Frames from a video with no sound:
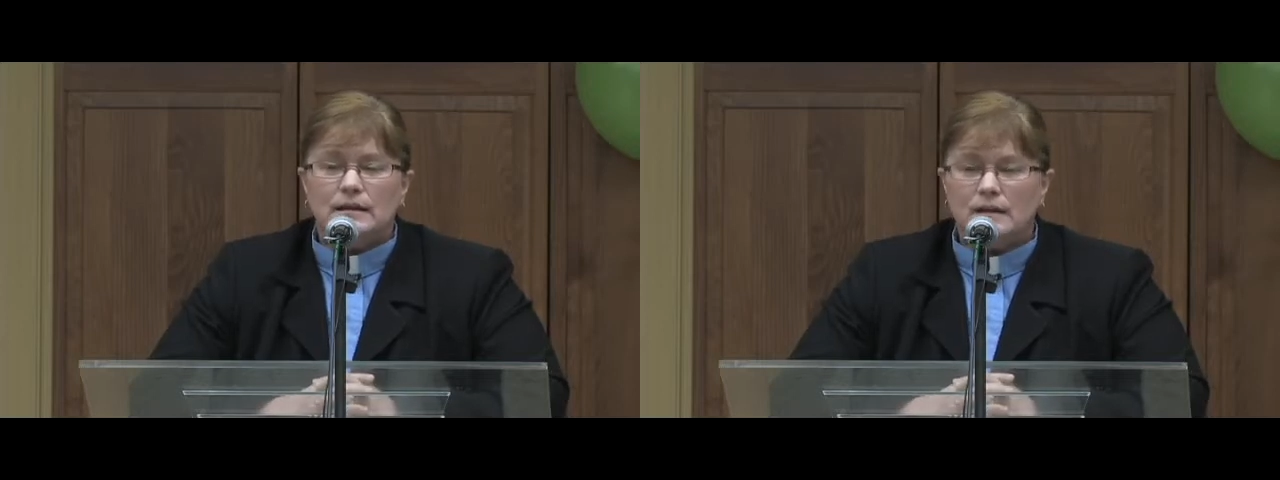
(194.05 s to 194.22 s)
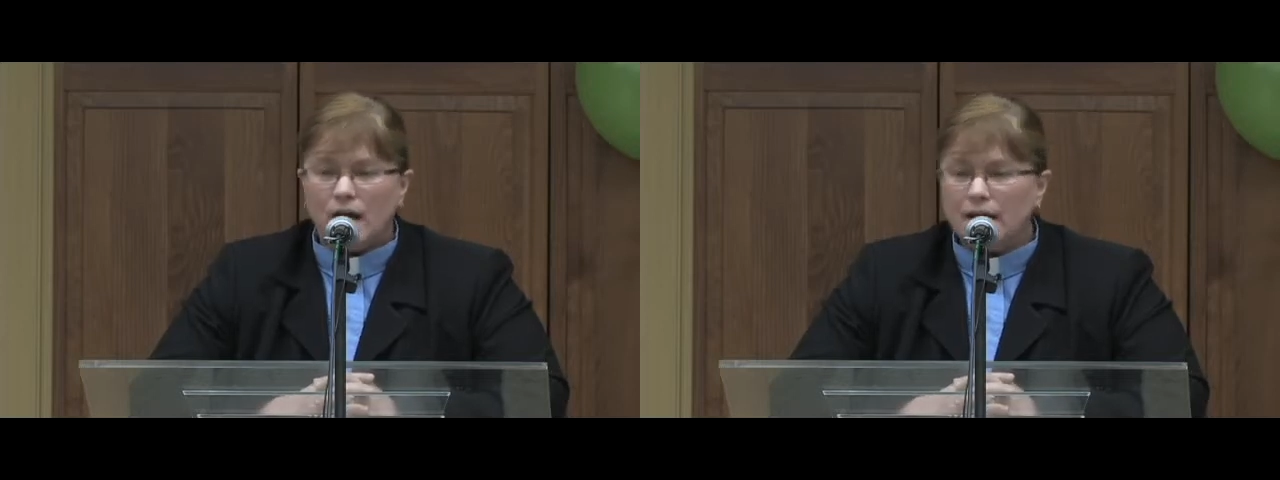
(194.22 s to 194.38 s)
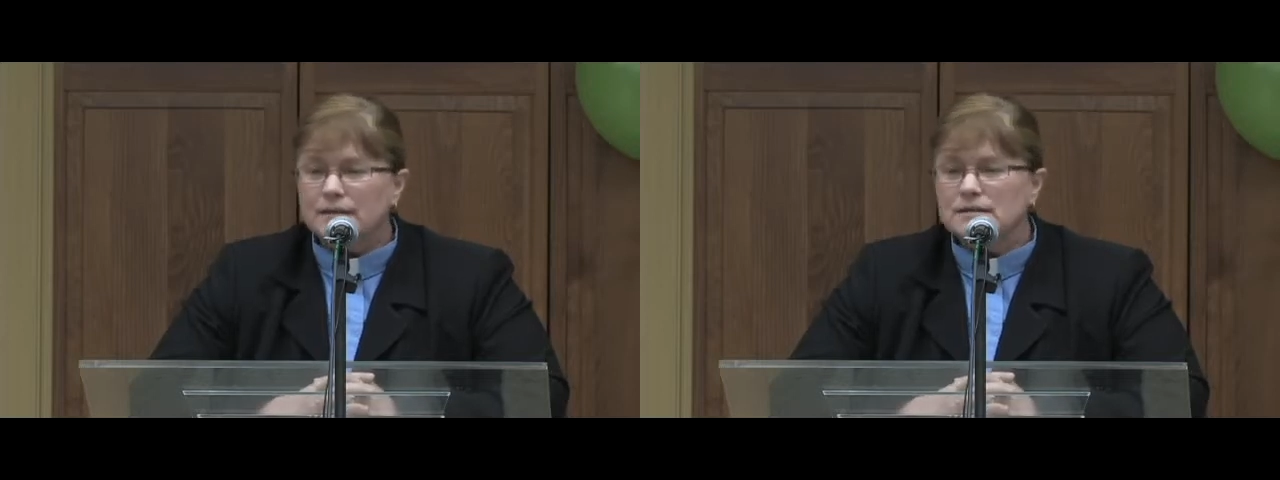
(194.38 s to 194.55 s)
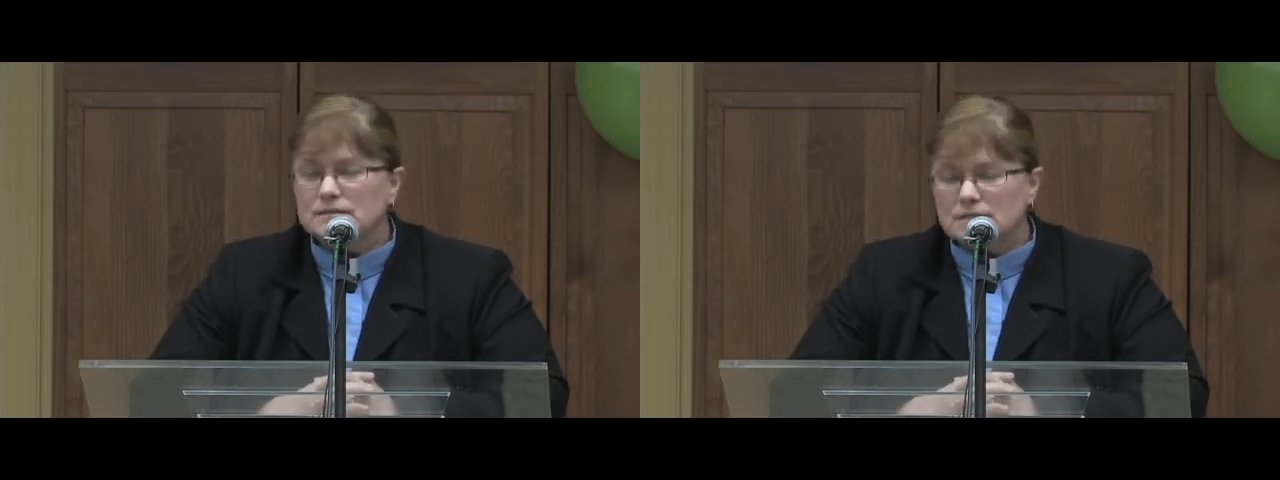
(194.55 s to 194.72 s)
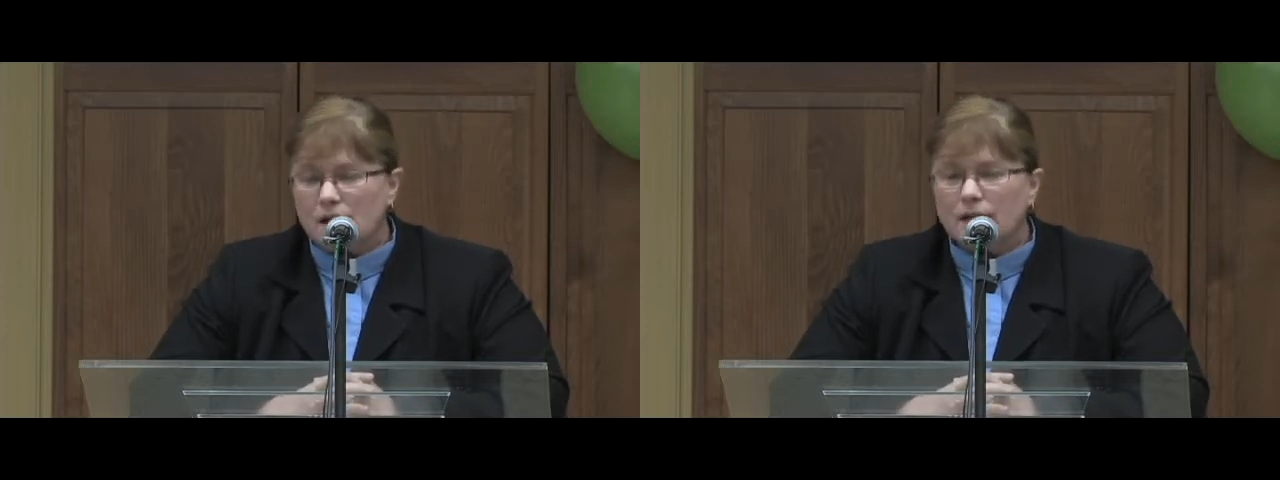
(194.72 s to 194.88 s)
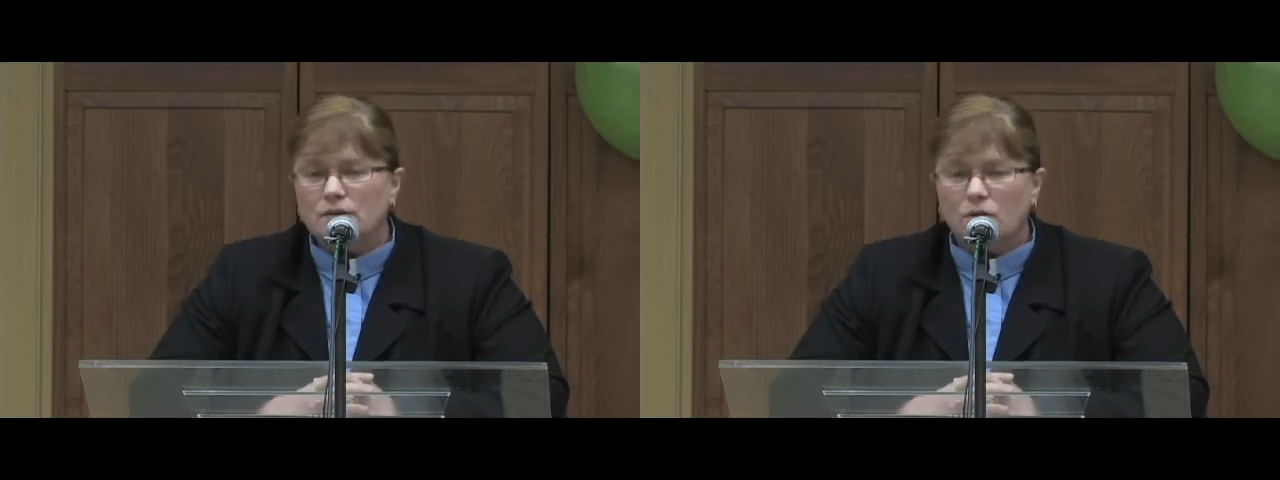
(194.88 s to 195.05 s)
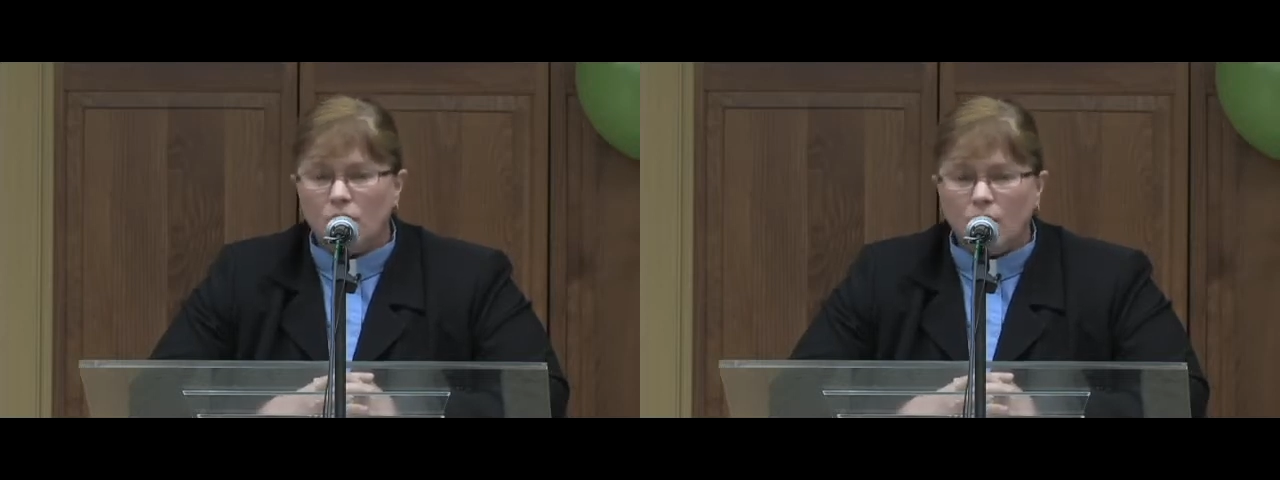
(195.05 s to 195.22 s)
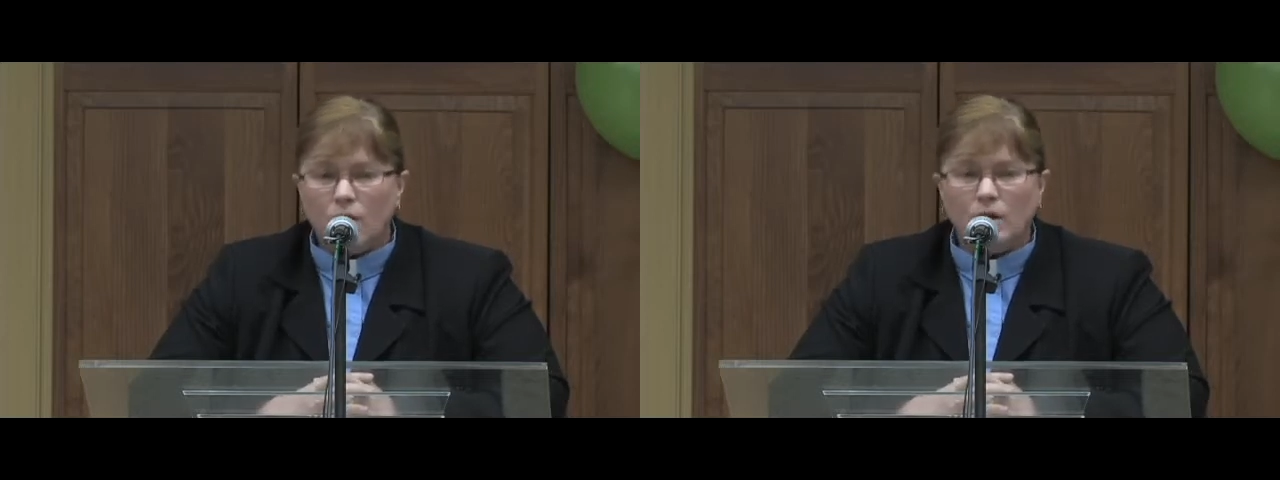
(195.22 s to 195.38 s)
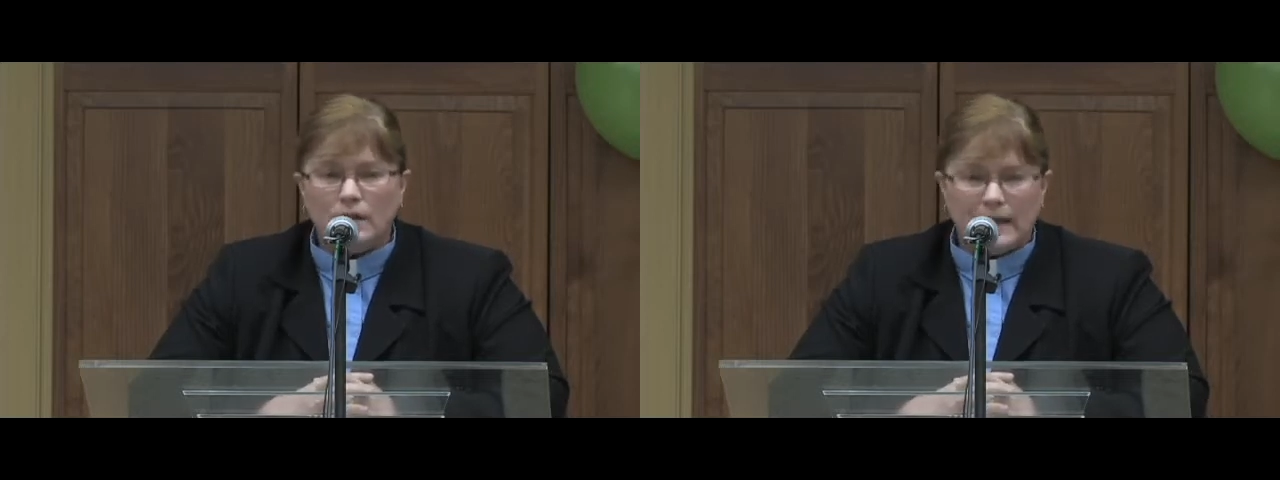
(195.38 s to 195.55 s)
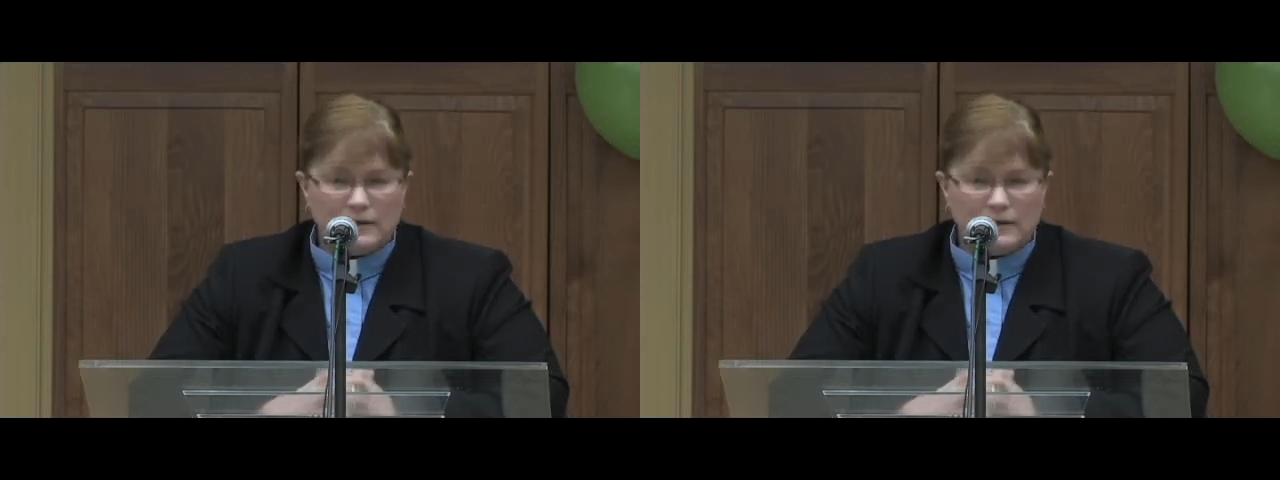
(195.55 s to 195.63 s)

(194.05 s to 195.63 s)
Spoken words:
God does not call